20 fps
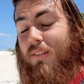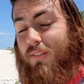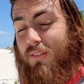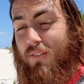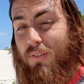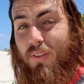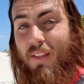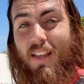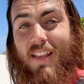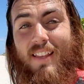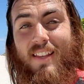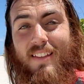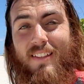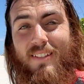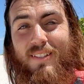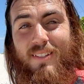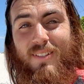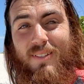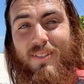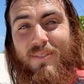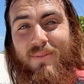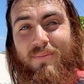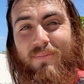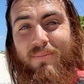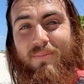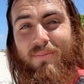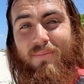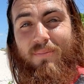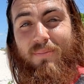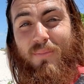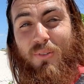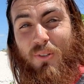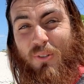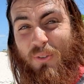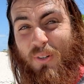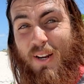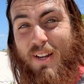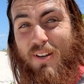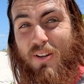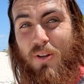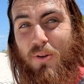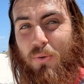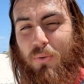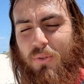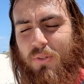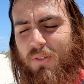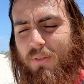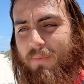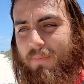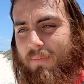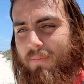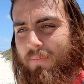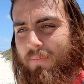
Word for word: So that is great news.